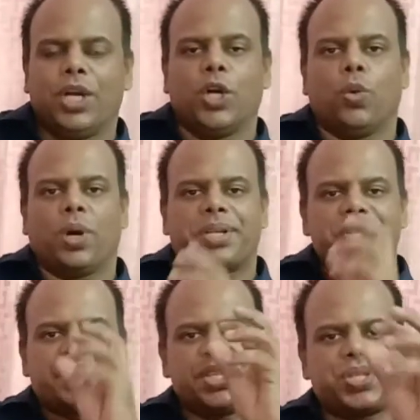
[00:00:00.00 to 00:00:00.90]
What
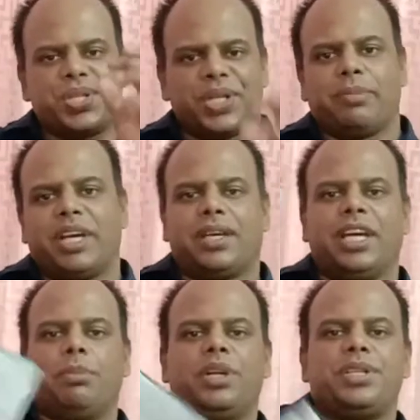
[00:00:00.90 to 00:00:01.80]
is decision
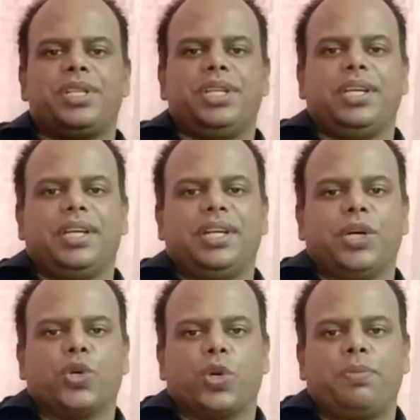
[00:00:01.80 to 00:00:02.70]
making ability in
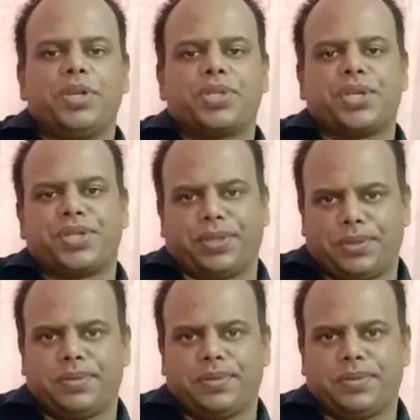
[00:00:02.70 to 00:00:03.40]
a group discussion?